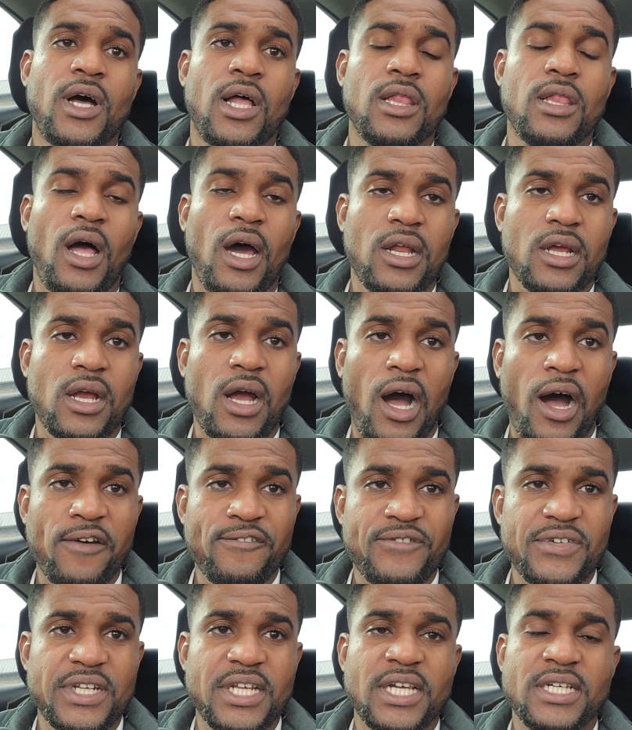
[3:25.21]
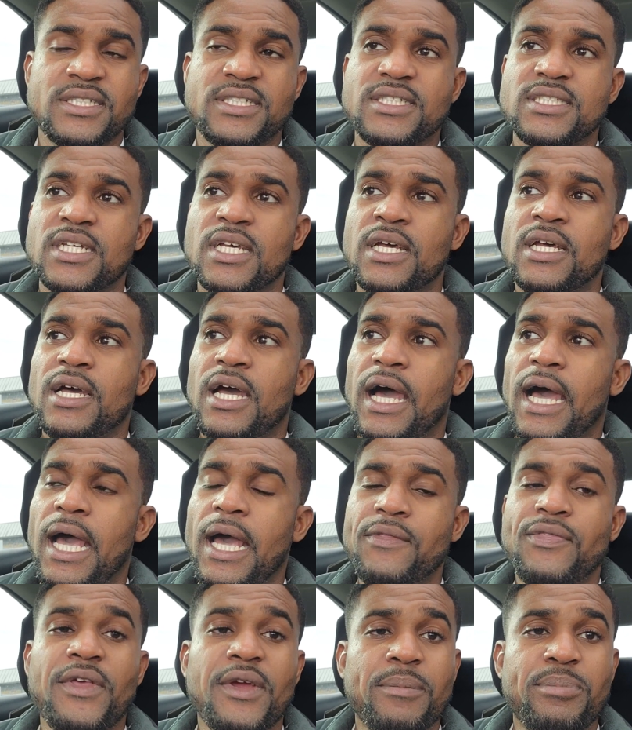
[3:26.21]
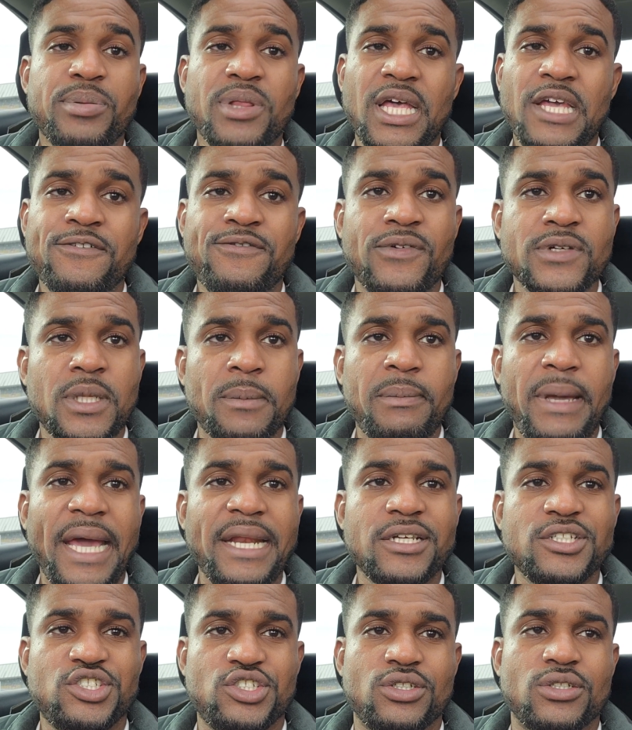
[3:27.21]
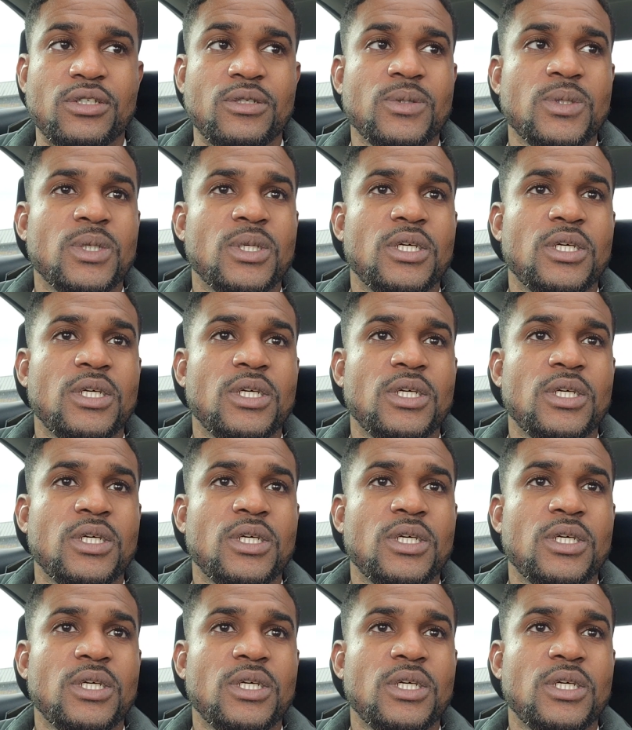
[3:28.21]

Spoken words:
a lot of confidence, and they're playing for the manager.